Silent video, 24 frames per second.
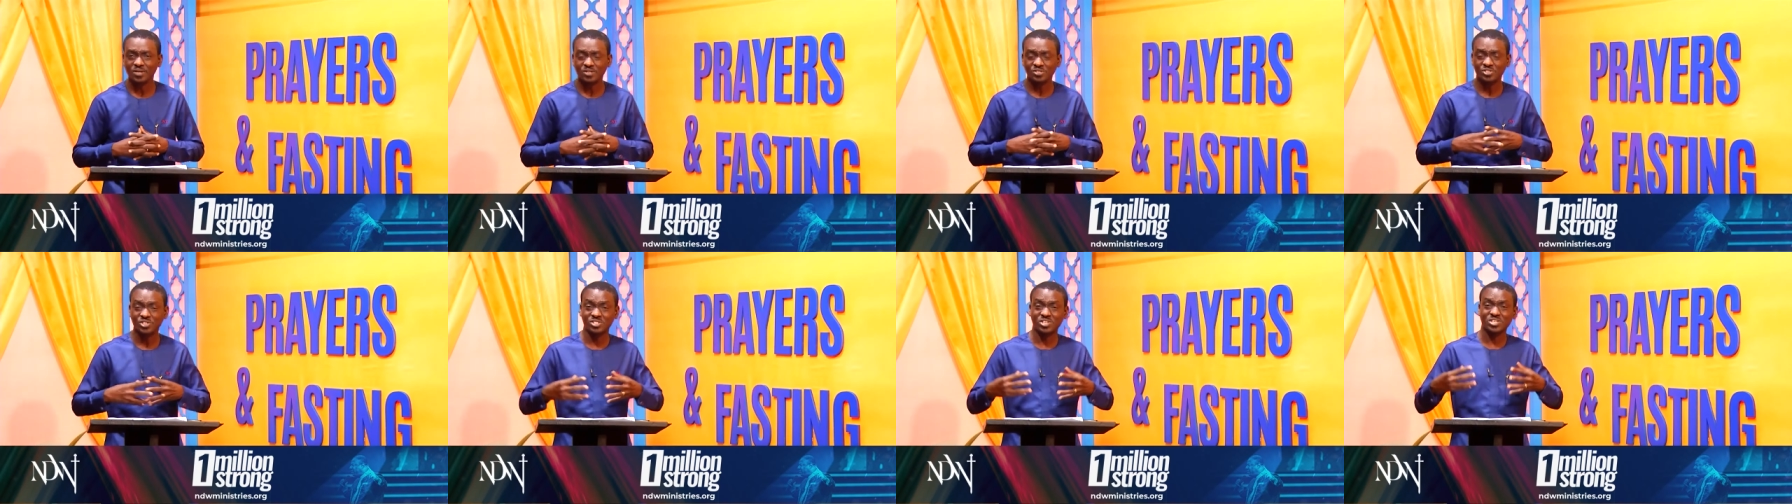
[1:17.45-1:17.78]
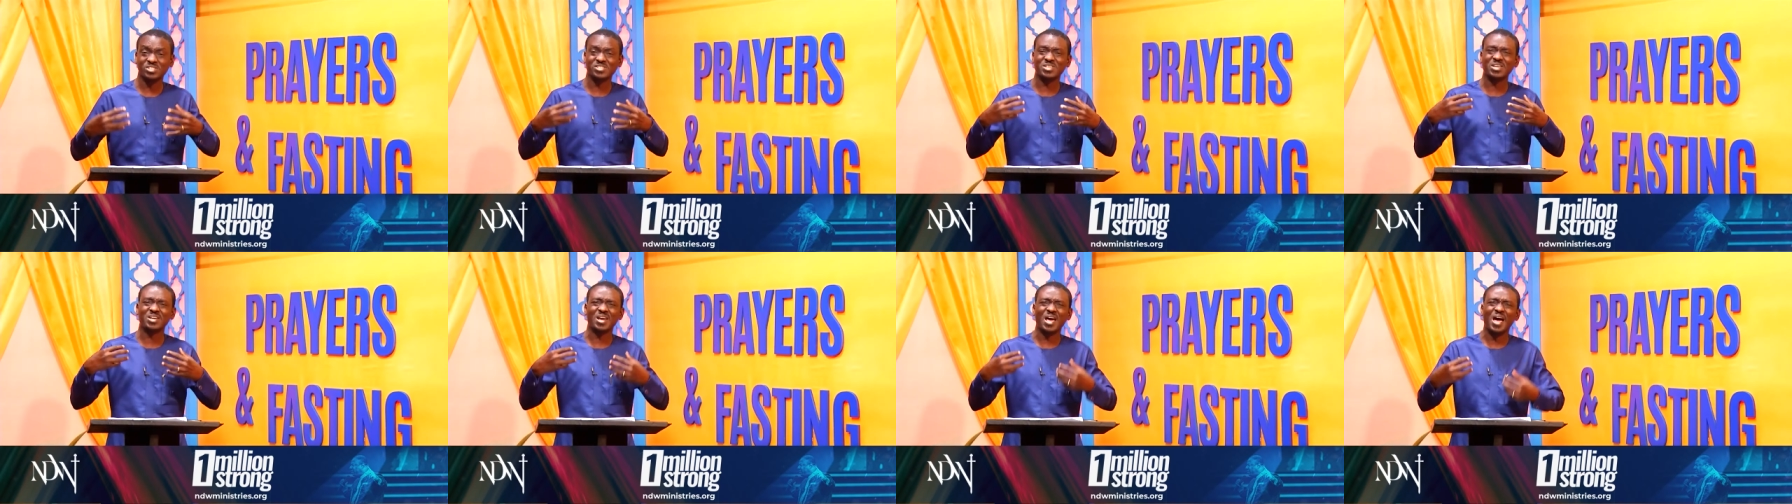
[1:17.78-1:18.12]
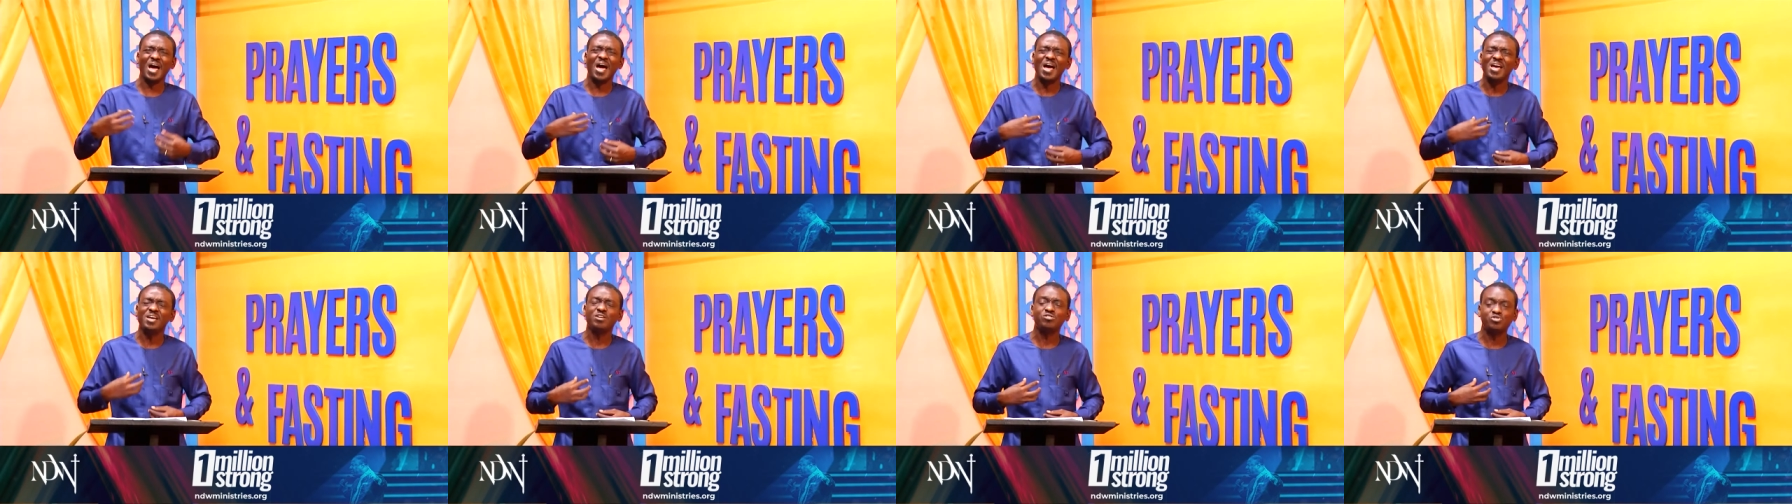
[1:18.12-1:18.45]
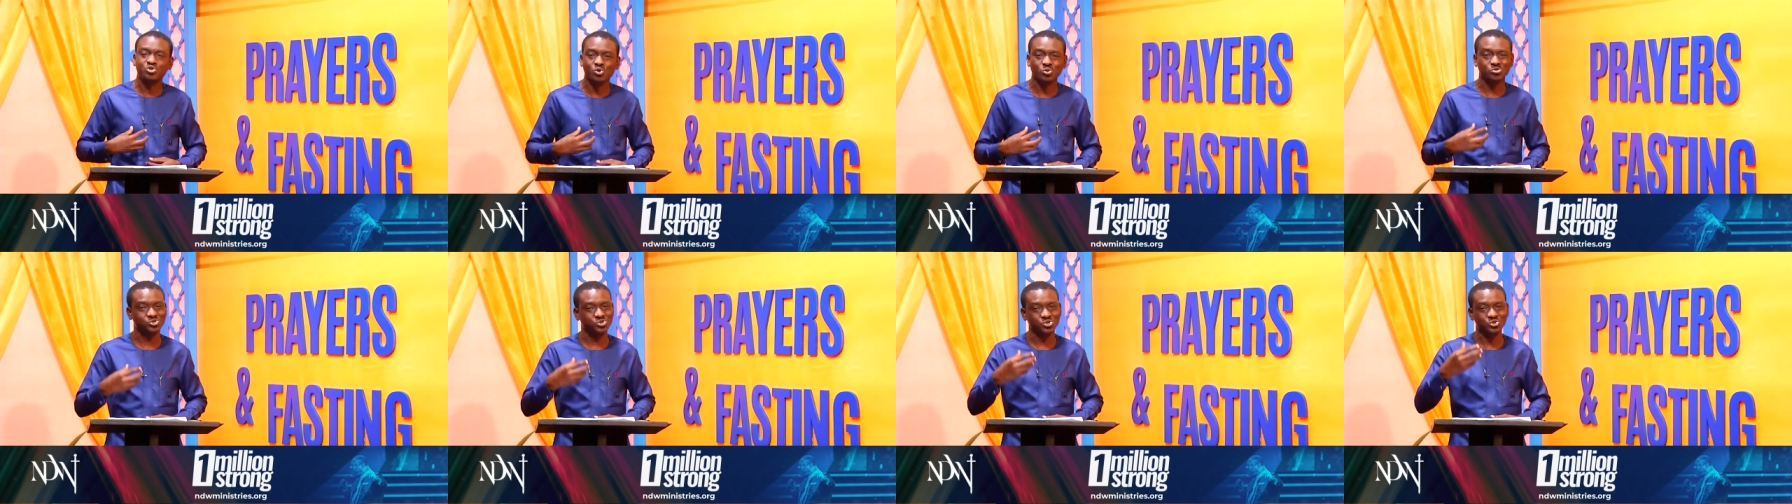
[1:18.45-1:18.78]
Jesus said, I
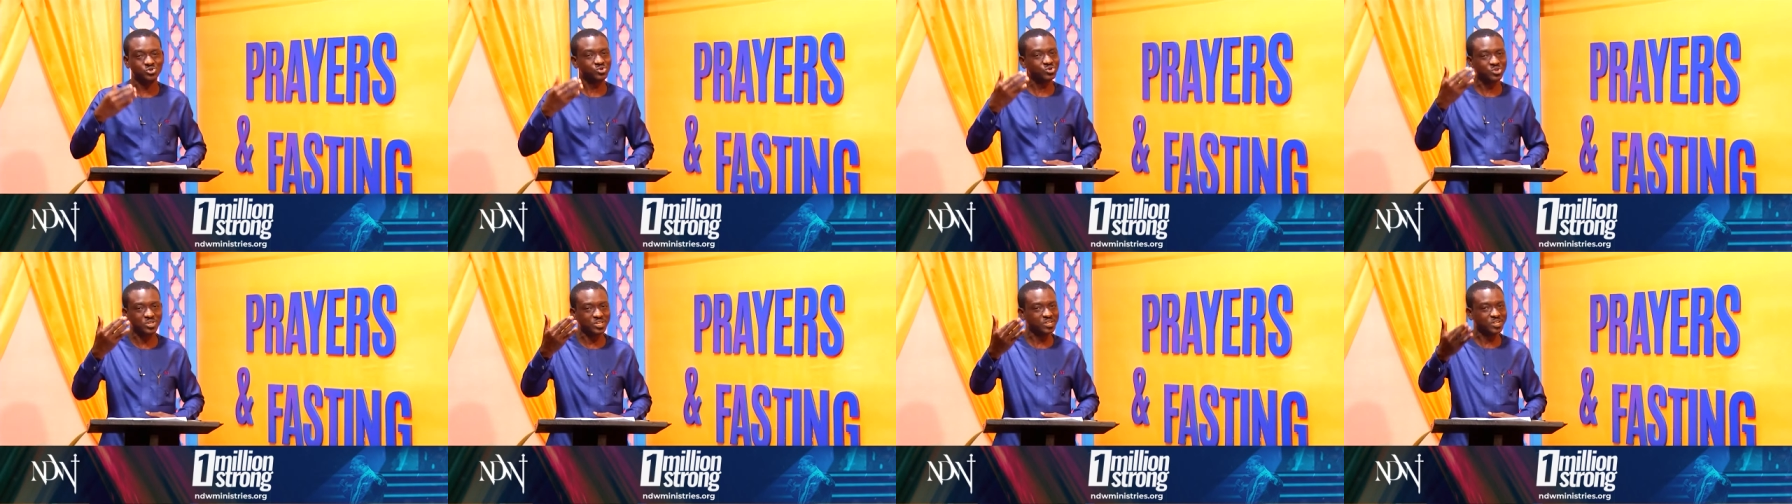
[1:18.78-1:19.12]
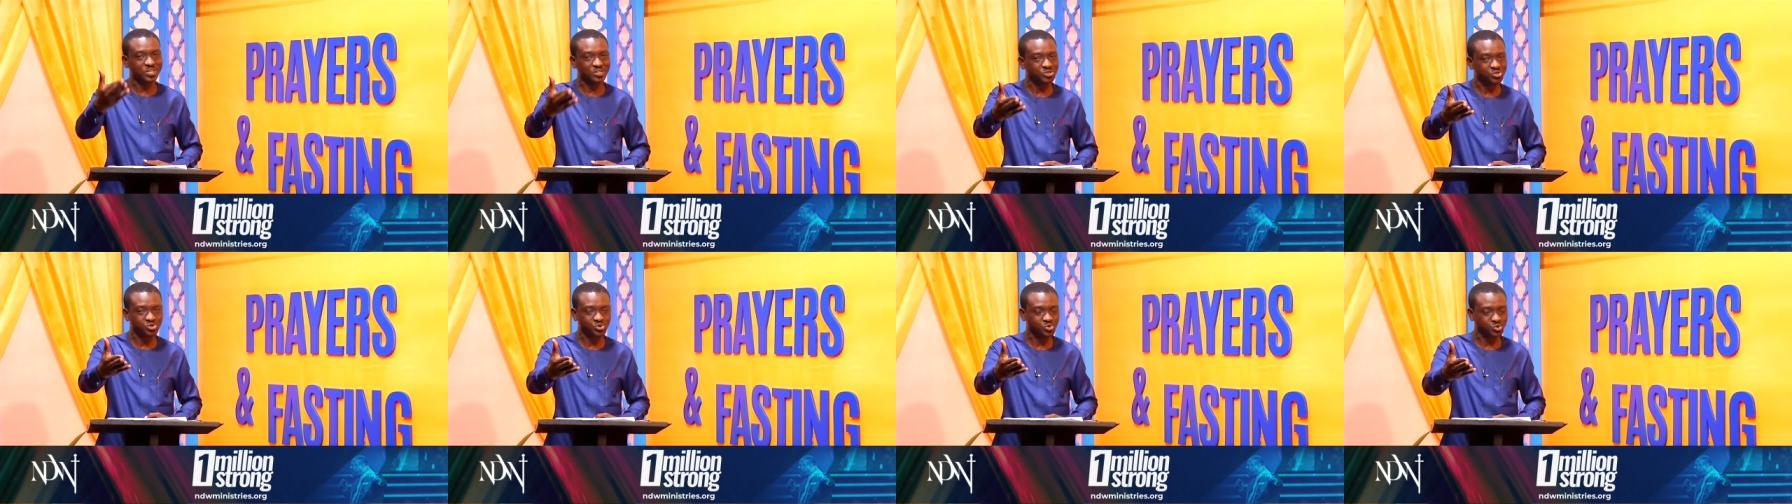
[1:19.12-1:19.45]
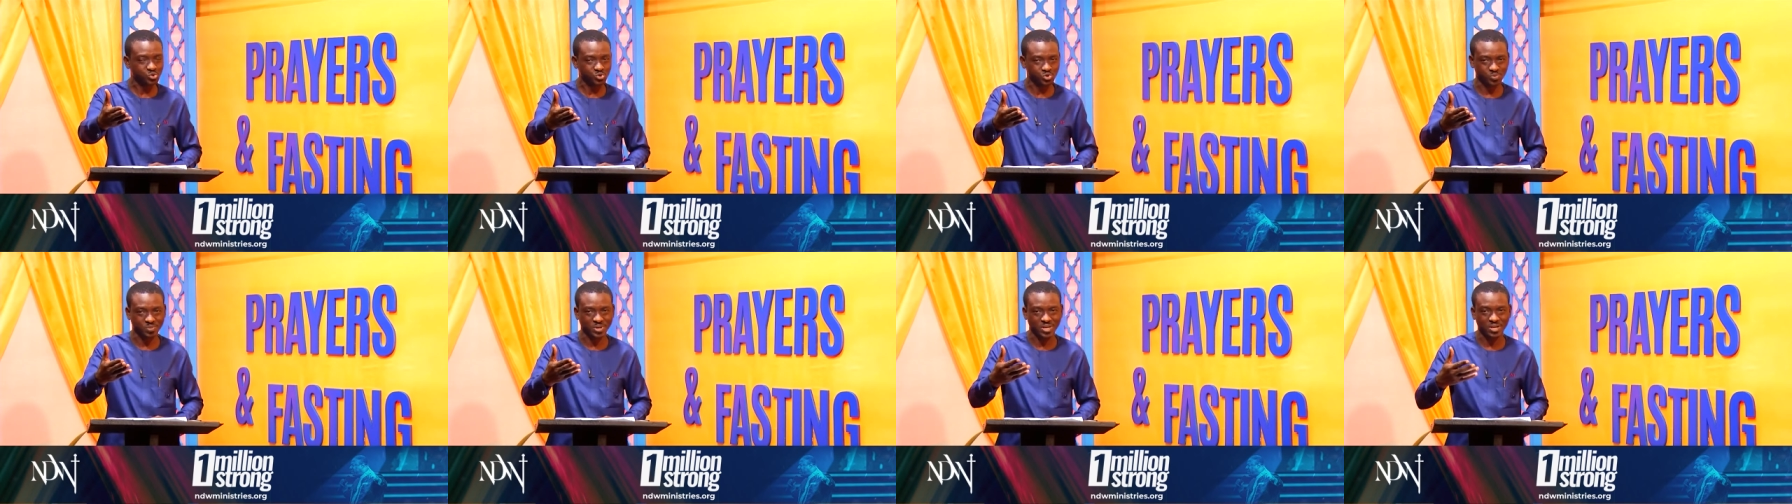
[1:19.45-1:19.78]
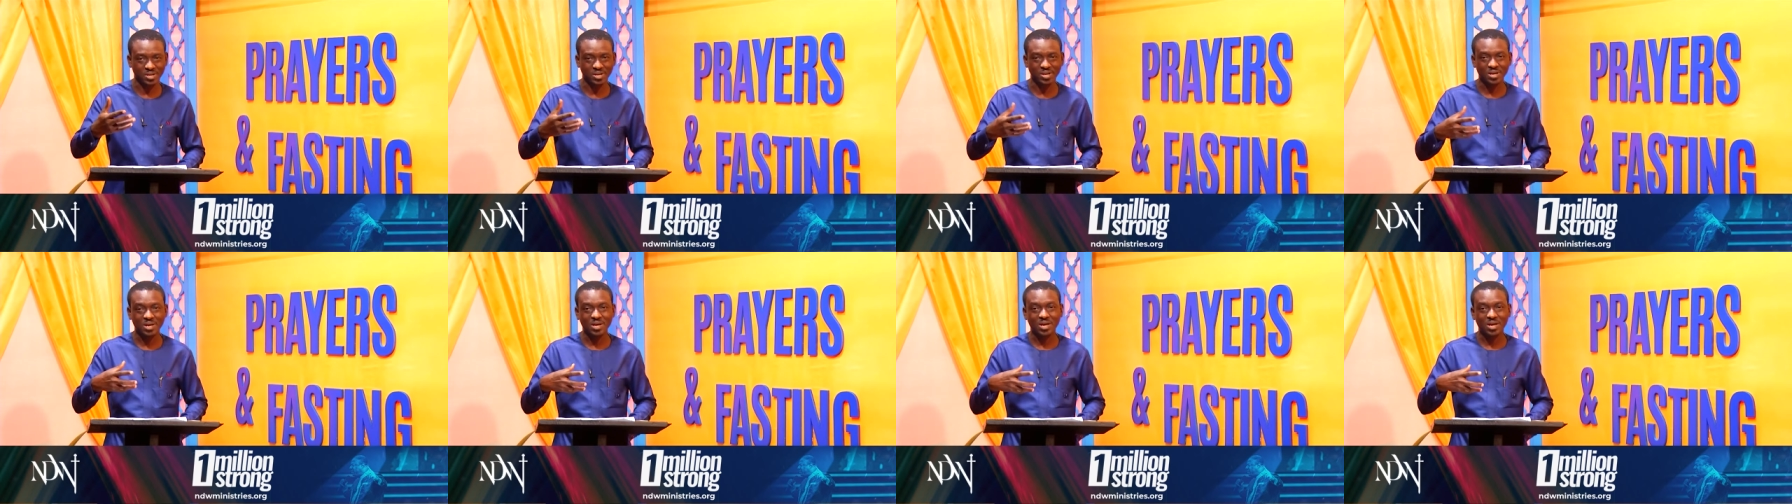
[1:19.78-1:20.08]
chose you, you didn't choose me.